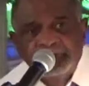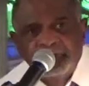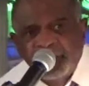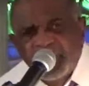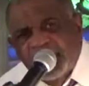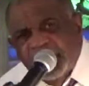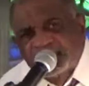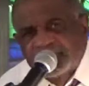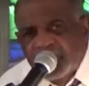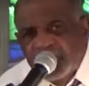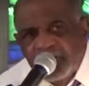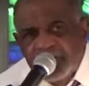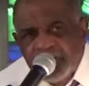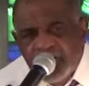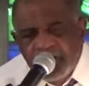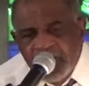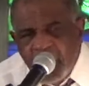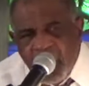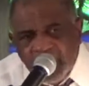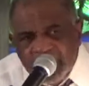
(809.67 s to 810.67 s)
Because
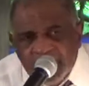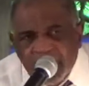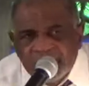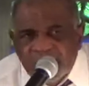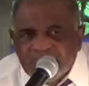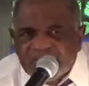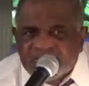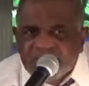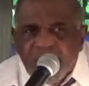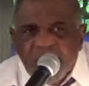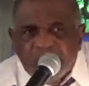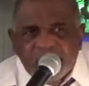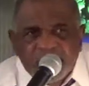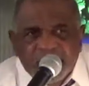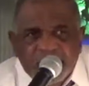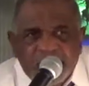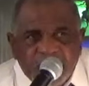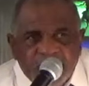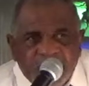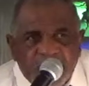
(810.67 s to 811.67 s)
the Lord loves the
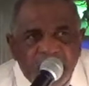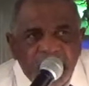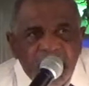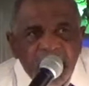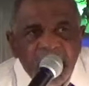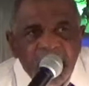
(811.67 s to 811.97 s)
cheerful giver.